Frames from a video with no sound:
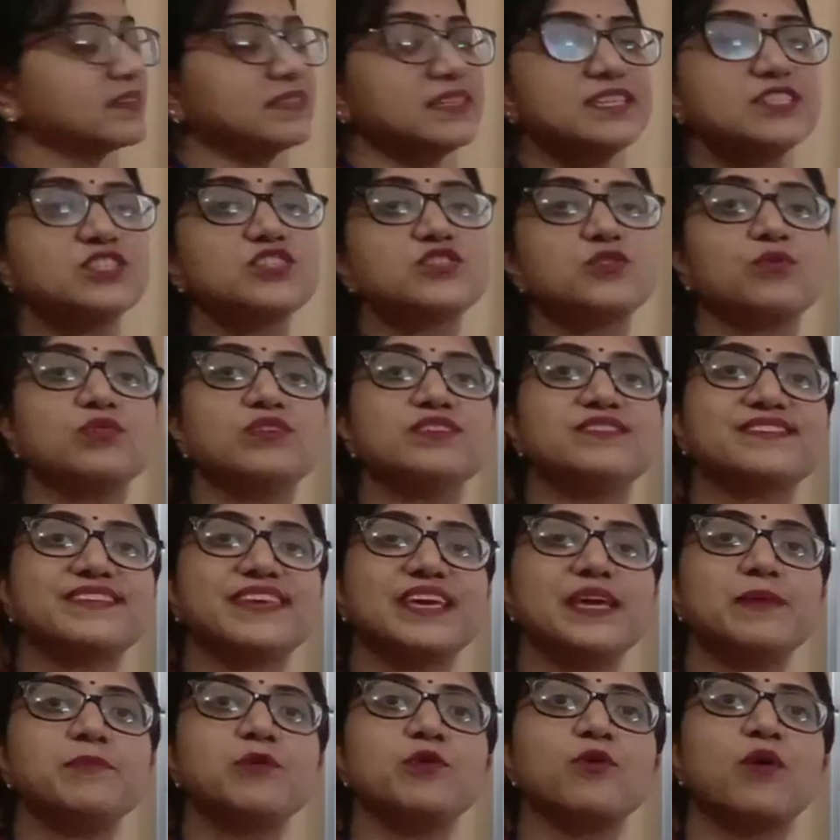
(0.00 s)
This rule
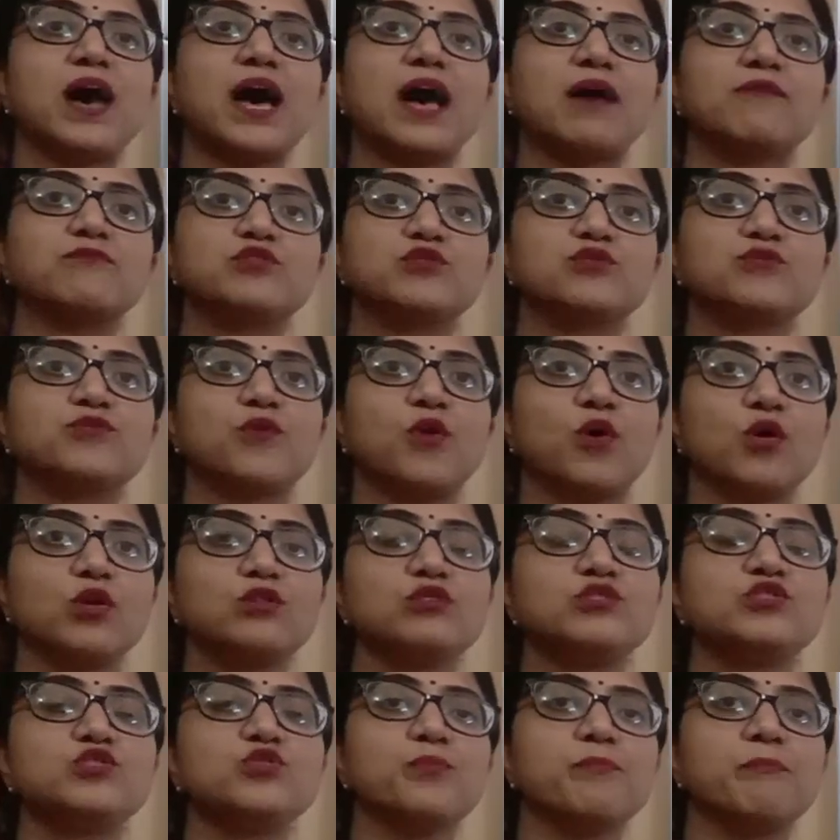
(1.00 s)
scheme you have to
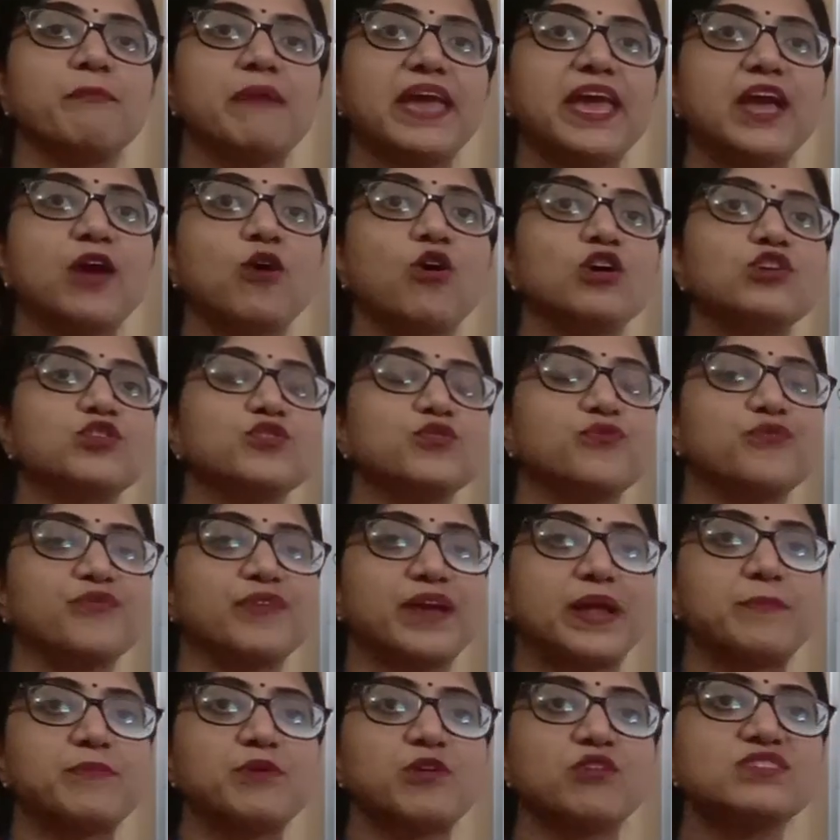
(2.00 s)
follow to make or to
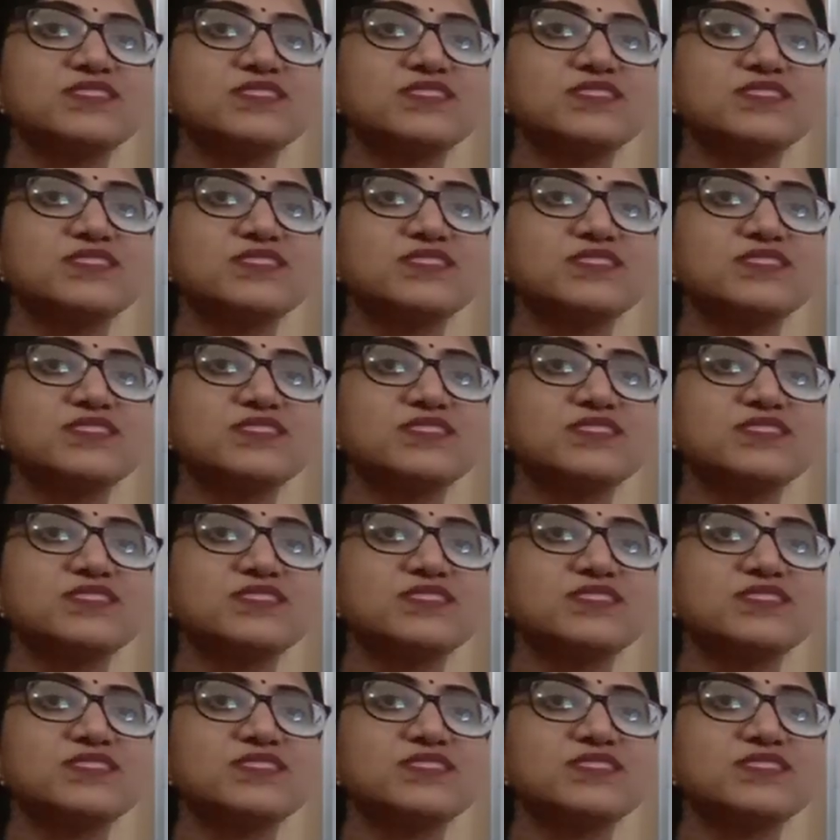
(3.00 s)
frame your